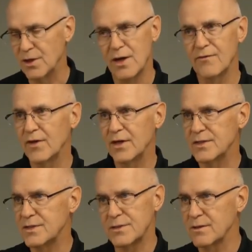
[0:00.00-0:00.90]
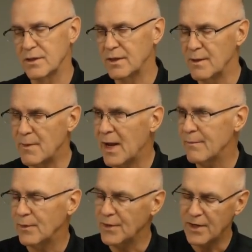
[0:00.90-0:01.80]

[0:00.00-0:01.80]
None of it is in the Bible.